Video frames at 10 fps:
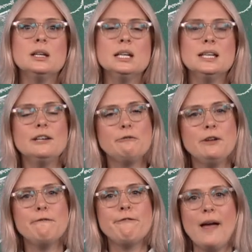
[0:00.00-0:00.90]
that if we
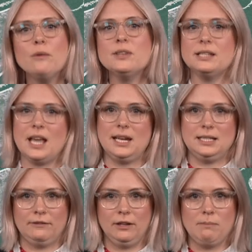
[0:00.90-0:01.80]
found the
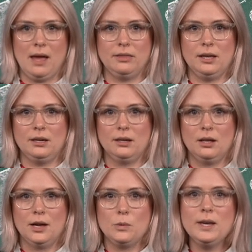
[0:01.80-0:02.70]
scientific method,
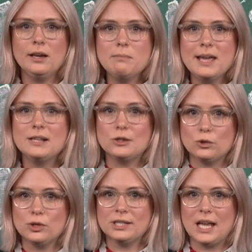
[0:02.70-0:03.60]
we could make
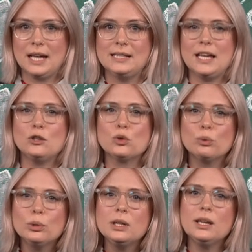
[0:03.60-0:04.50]
social science a
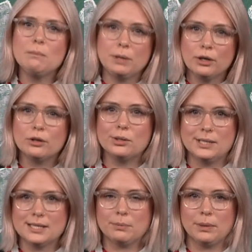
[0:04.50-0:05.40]
truly empirical
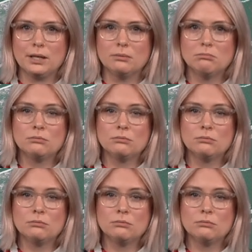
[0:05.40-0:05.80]
discipline,